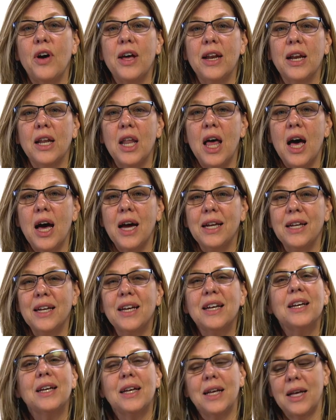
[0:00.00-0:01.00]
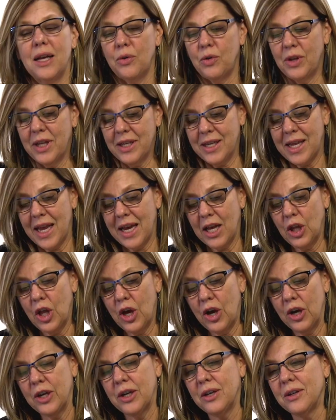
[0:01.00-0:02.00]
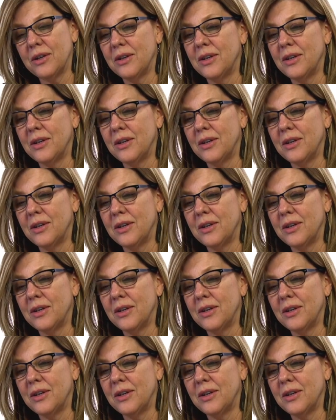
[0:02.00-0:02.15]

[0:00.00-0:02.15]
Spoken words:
at a line. Well, let's take a look.